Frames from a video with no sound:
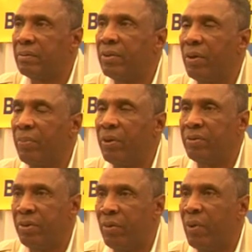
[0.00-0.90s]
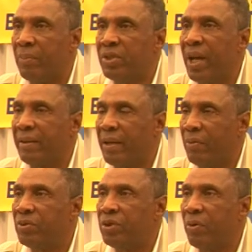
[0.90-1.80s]
website that
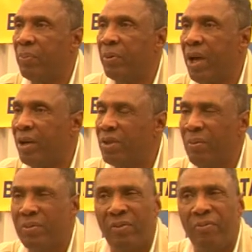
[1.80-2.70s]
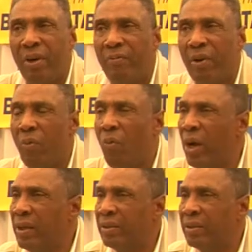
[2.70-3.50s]
will show the production. It was a very, very well